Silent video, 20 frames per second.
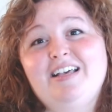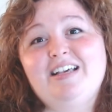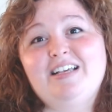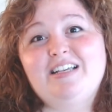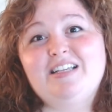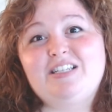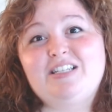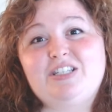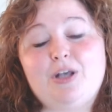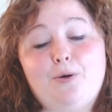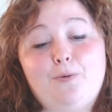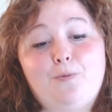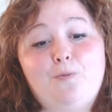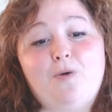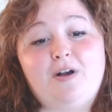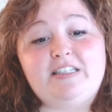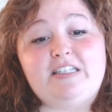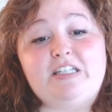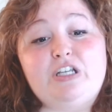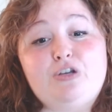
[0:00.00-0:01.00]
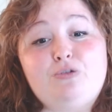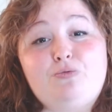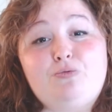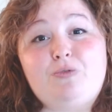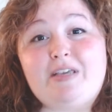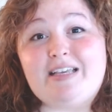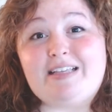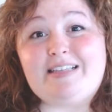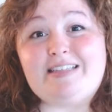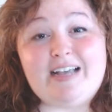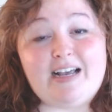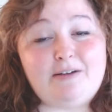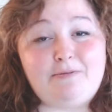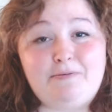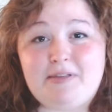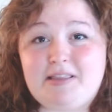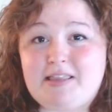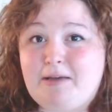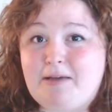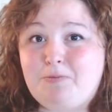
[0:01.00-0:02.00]
So once you get done
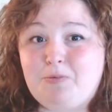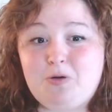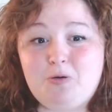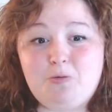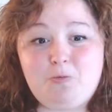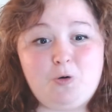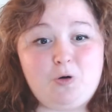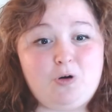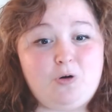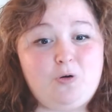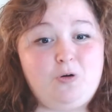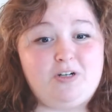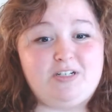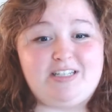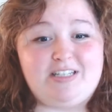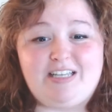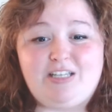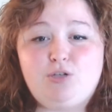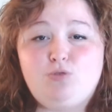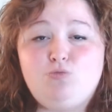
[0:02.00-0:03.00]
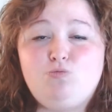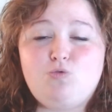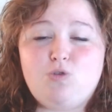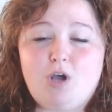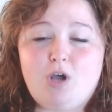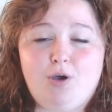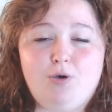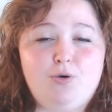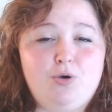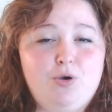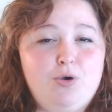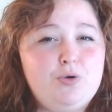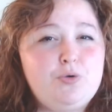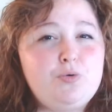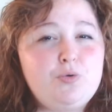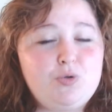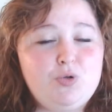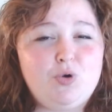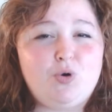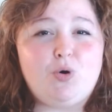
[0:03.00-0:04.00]
with that mood board course and you know who
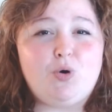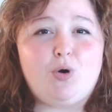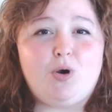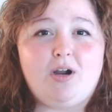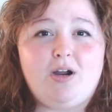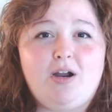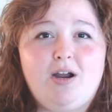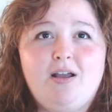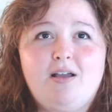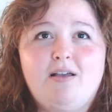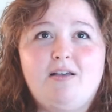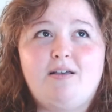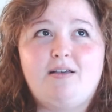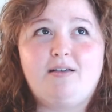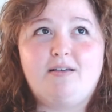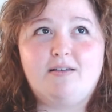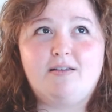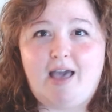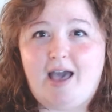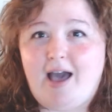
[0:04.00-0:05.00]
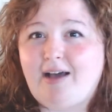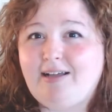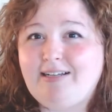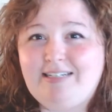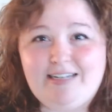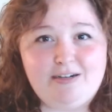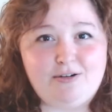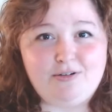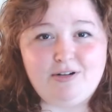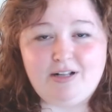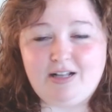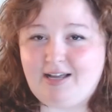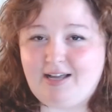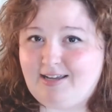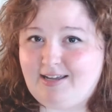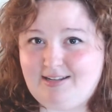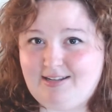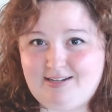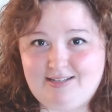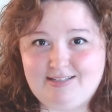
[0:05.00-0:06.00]
your ideal
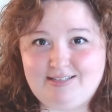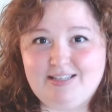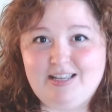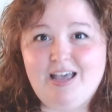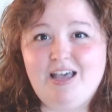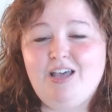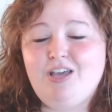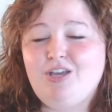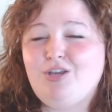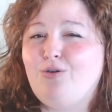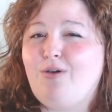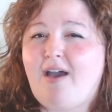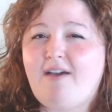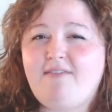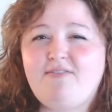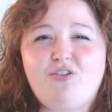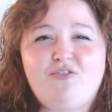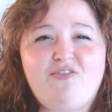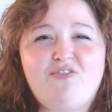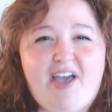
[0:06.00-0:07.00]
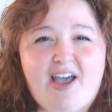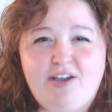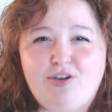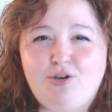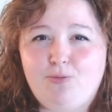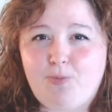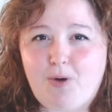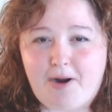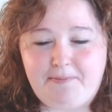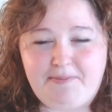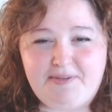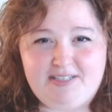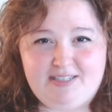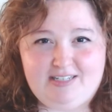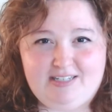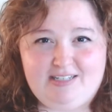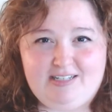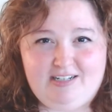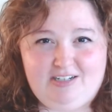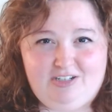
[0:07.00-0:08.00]
client is, you have your value
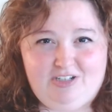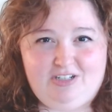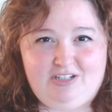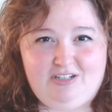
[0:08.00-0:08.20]
proposition